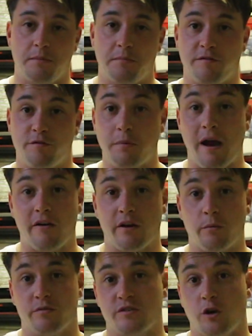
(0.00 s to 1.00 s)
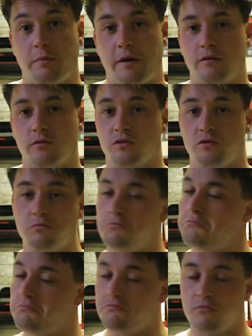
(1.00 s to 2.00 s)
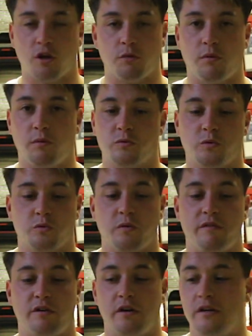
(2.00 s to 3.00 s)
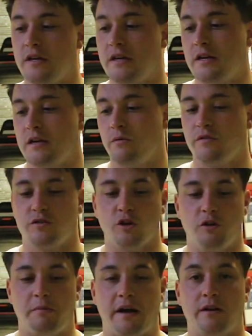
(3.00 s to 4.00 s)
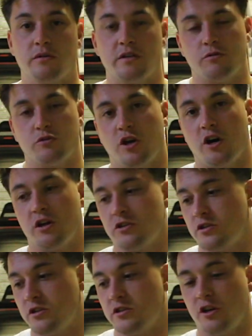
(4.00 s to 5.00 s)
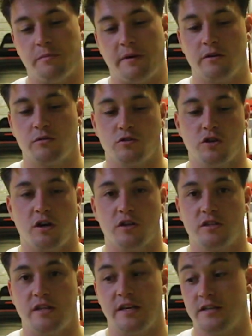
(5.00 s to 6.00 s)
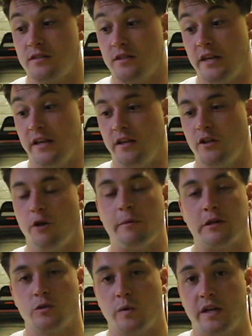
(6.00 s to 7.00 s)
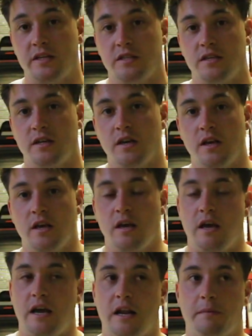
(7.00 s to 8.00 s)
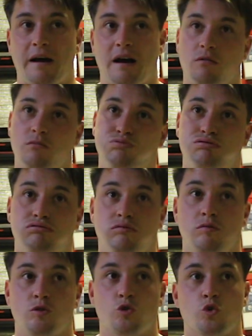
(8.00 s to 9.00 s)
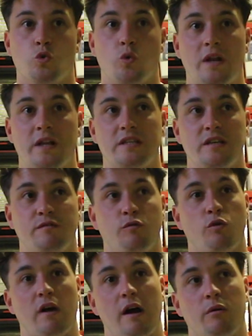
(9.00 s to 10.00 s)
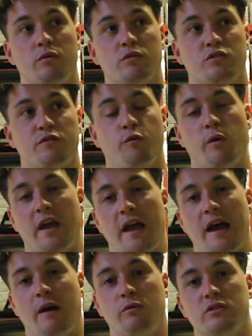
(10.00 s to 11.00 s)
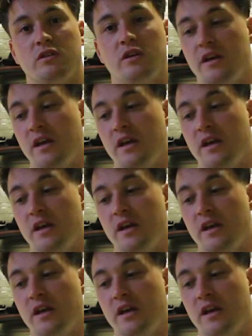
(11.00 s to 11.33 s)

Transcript: If you're powering it with solar panels, no problems whatsoever. With the solar panels, it'll charge. The solar panels will charge the Nomad 20s in about 24 hours to 48 hours.